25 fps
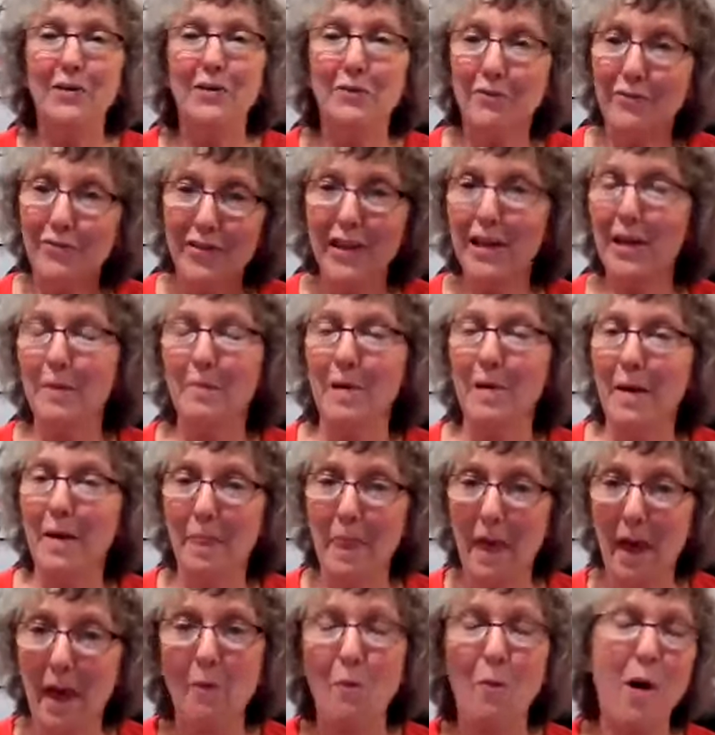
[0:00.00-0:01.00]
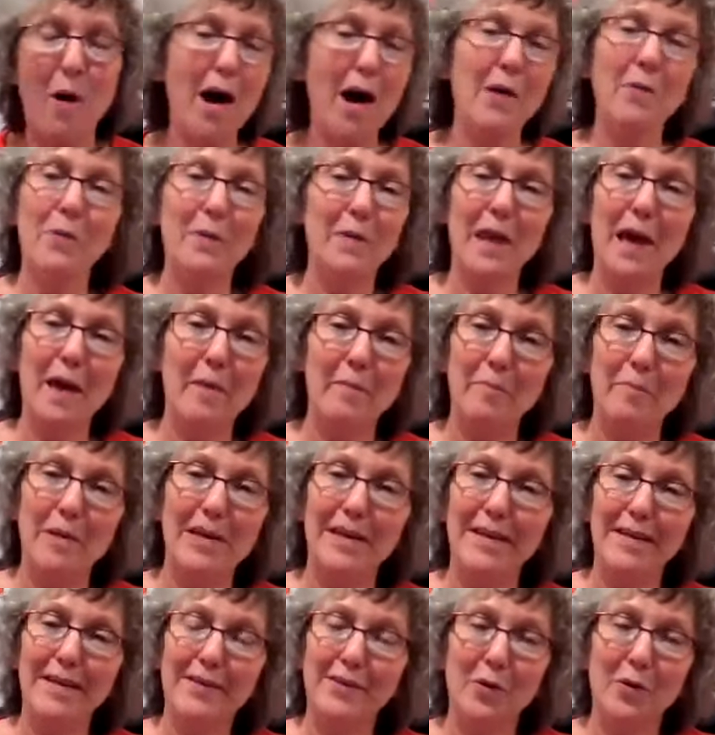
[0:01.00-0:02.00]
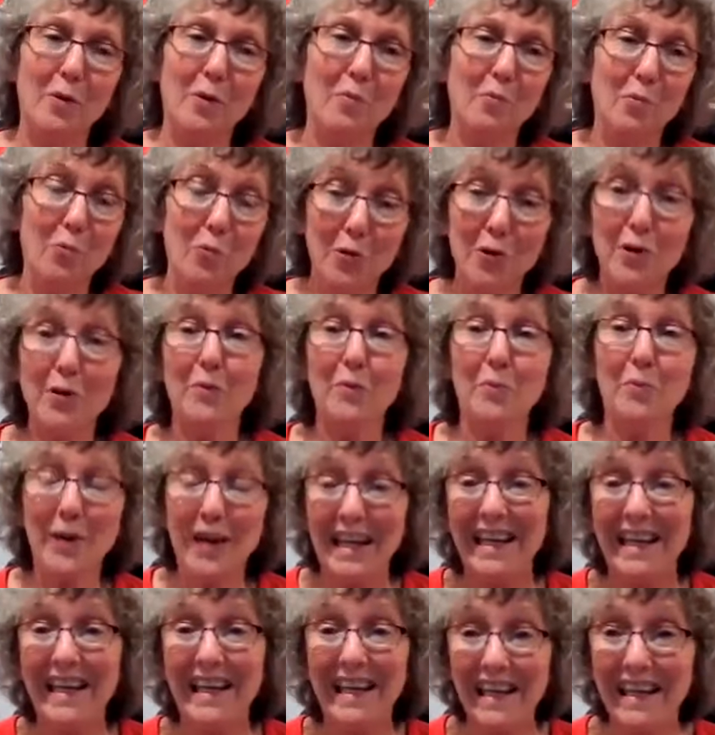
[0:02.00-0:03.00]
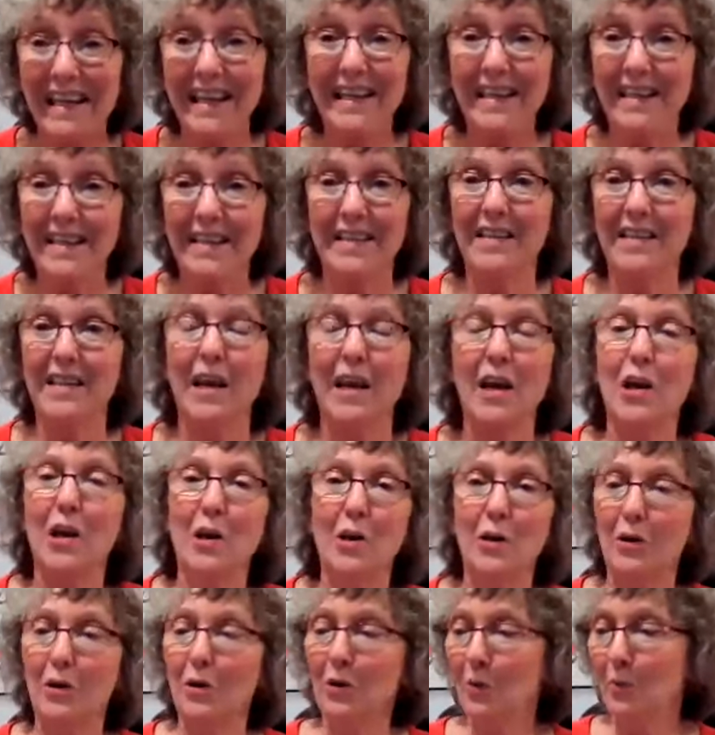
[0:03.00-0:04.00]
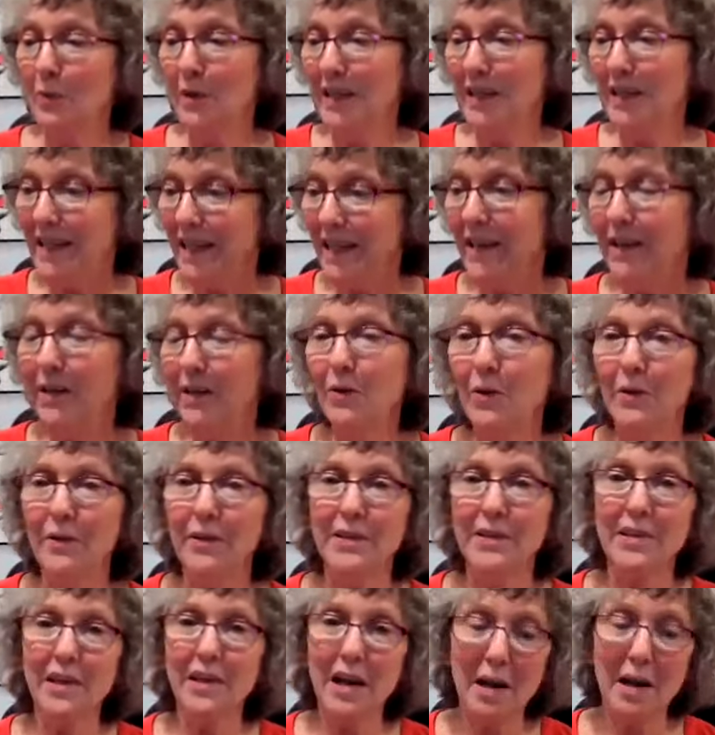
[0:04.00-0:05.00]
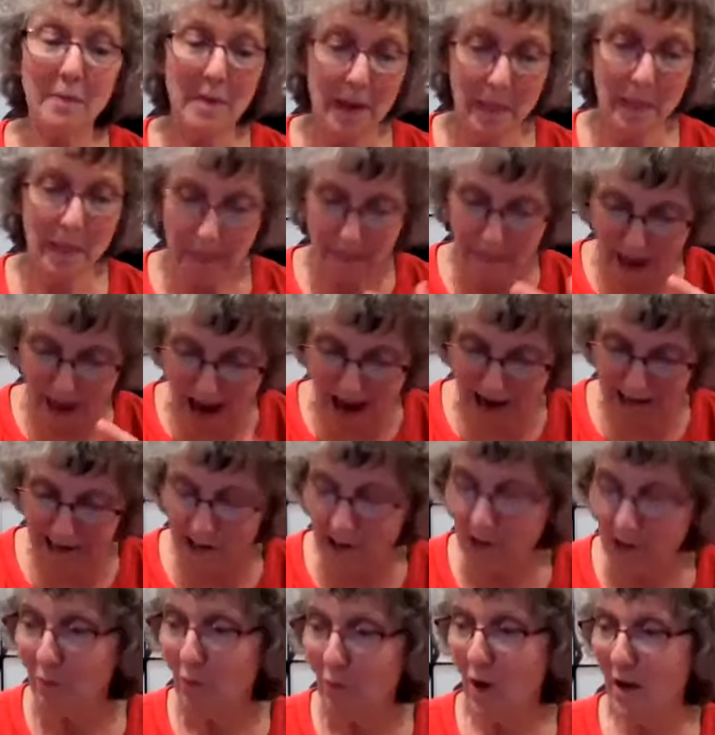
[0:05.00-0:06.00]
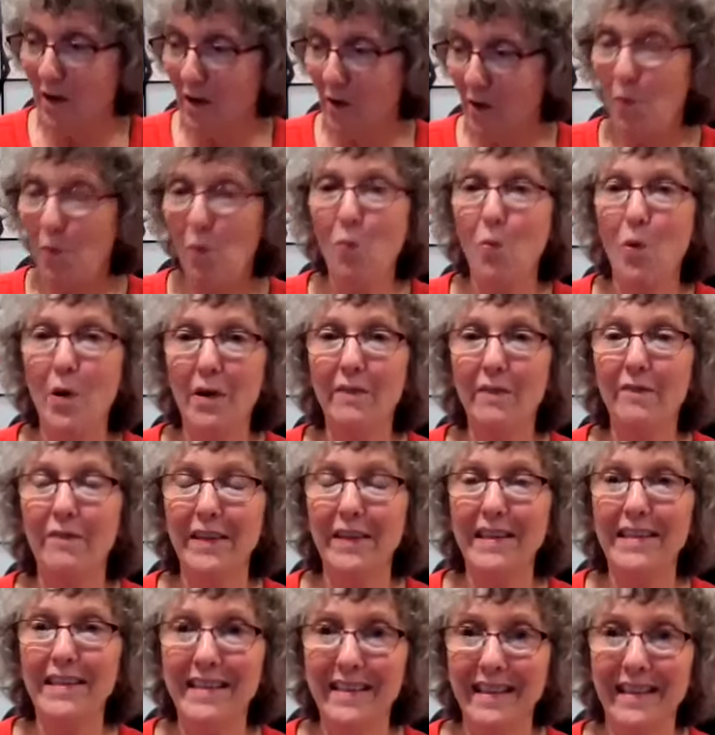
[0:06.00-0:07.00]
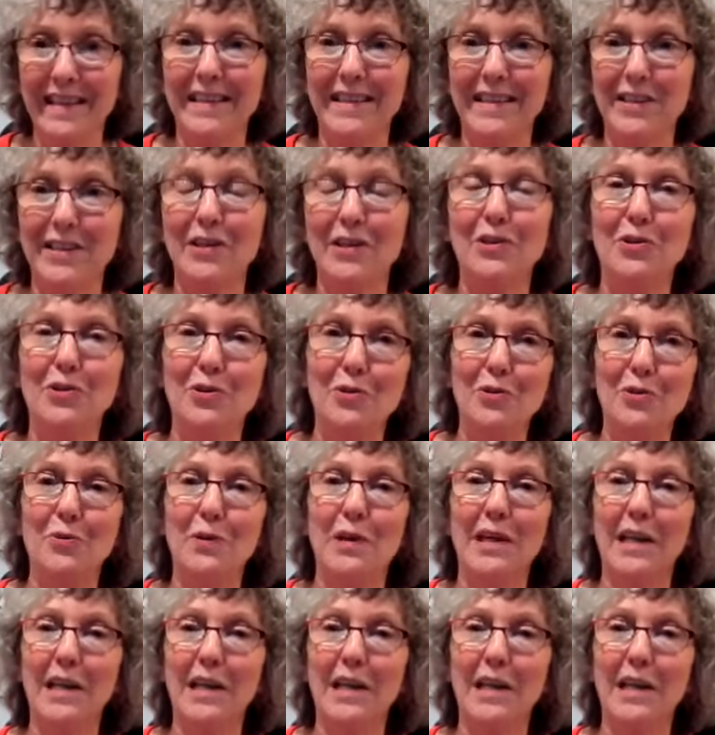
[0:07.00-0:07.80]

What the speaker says: you think about that, why would that be so important? But it is, we did it all the time. And that's what one of these things can do.